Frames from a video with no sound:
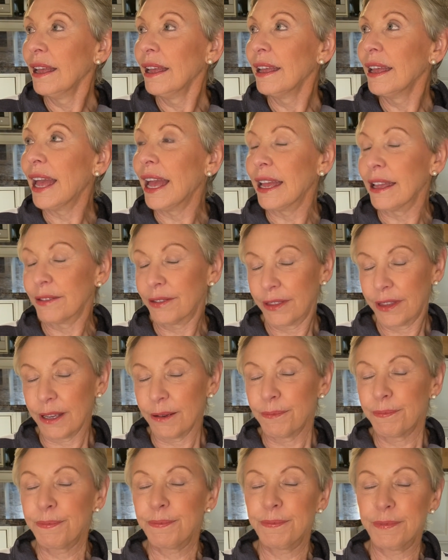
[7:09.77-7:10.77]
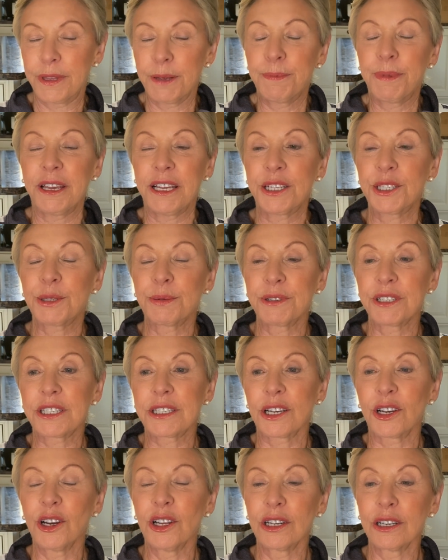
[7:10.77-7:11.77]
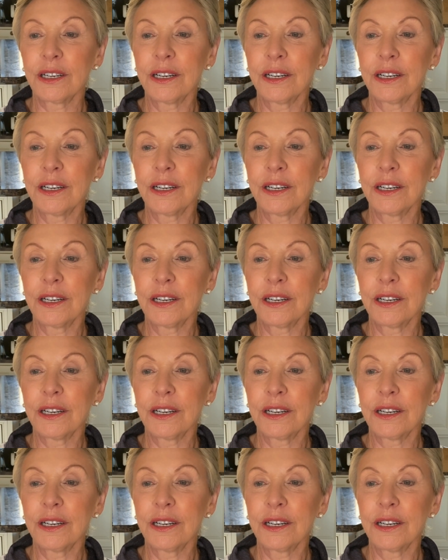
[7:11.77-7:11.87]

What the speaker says: the peach was the colour.